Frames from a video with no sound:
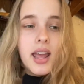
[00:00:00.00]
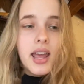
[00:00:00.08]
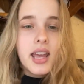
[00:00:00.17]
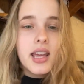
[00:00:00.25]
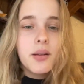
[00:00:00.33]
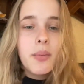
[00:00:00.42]

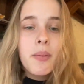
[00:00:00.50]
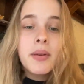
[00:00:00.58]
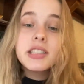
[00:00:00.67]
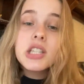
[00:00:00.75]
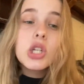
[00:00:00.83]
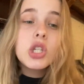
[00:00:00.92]
And my
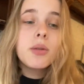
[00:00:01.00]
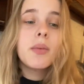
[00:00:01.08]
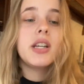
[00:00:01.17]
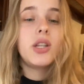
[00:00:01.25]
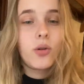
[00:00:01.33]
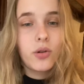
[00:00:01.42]
message to
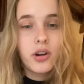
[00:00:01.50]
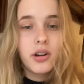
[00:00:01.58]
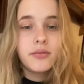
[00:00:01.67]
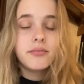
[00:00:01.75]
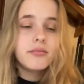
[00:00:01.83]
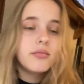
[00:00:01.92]
my
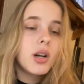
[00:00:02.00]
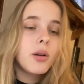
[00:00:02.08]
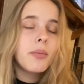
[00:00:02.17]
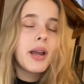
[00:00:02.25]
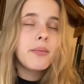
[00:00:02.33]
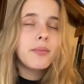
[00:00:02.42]
donor,
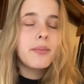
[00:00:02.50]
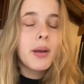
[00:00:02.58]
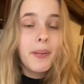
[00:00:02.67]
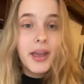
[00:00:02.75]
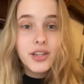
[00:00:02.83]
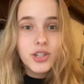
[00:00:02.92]
or my
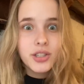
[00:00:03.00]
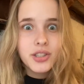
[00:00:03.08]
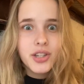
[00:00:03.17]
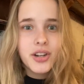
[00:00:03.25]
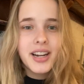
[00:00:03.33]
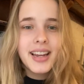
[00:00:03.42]
patient,